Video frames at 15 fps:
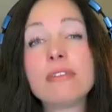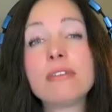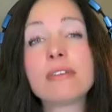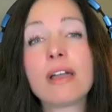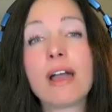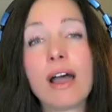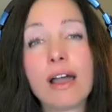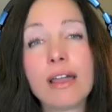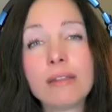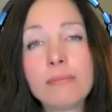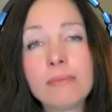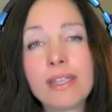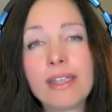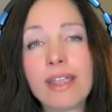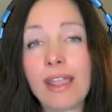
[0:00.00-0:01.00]

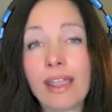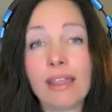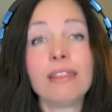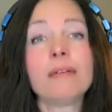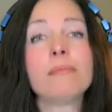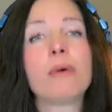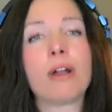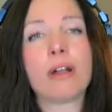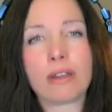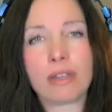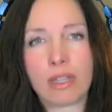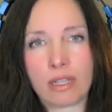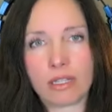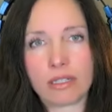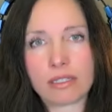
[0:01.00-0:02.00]
economy and the
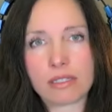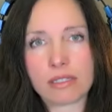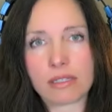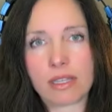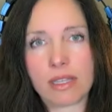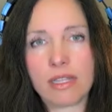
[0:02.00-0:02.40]
markets